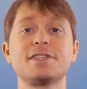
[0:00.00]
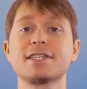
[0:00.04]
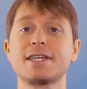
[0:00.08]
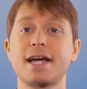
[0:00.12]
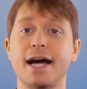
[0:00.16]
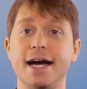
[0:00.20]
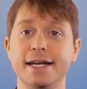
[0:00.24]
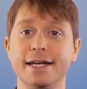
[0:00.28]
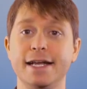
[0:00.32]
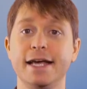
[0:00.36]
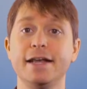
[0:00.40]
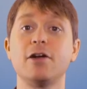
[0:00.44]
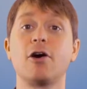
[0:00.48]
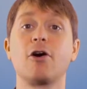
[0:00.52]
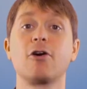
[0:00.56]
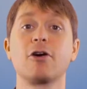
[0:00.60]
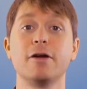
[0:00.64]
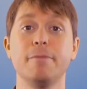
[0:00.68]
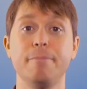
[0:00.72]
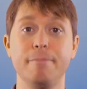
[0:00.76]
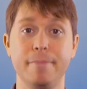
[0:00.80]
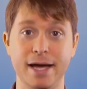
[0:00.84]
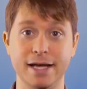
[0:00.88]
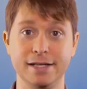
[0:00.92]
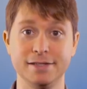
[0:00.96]
Skynet are
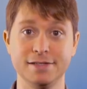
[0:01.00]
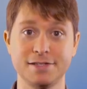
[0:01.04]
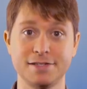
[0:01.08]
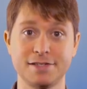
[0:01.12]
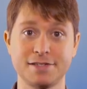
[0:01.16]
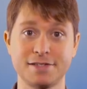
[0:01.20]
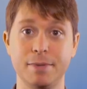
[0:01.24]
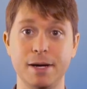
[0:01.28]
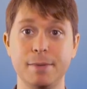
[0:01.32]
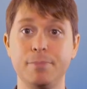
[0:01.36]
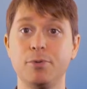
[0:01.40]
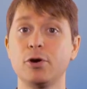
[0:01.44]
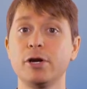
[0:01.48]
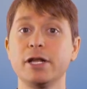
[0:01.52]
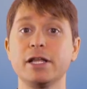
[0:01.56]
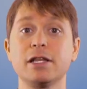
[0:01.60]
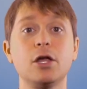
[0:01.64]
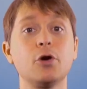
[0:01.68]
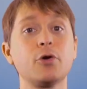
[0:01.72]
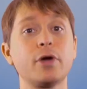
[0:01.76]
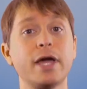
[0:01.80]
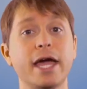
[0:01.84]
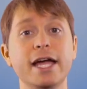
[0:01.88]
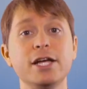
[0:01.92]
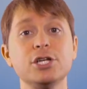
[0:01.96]
immense. By putting
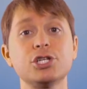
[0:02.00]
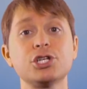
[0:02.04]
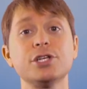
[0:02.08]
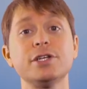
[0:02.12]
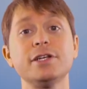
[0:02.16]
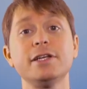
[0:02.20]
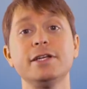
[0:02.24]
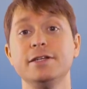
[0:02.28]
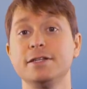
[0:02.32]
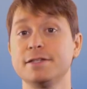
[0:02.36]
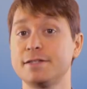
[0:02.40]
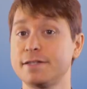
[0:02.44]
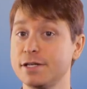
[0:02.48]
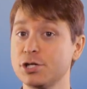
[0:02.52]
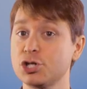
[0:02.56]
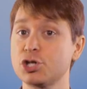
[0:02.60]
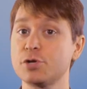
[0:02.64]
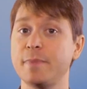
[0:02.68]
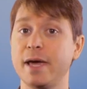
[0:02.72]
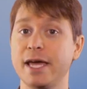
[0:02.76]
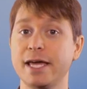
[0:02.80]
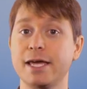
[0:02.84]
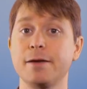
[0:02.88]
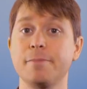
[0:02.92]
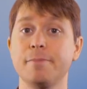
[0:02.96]
location and
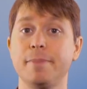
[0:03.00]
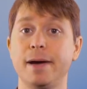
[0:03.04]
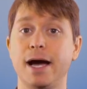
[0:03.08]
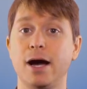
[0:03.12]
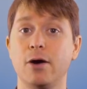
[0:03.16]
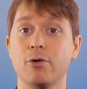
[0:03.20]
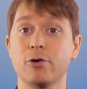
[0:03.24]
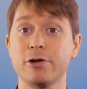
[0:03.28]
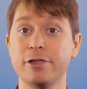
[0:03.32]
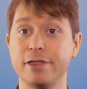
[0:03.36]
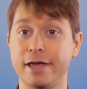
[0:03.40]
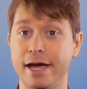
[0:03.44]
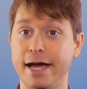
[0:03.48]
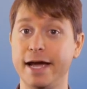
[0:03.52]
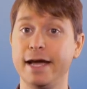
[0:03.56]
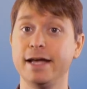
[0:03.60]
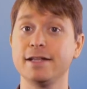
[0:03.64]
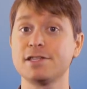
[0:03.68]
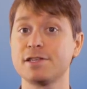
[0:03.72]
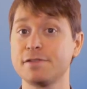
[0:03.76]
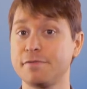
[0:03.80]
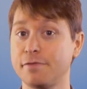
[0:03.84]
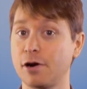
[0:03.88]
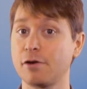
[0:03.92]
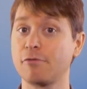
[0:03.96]
decision-making power in the
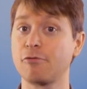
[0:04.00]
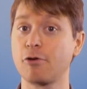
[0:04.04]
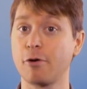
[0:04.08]
hands of our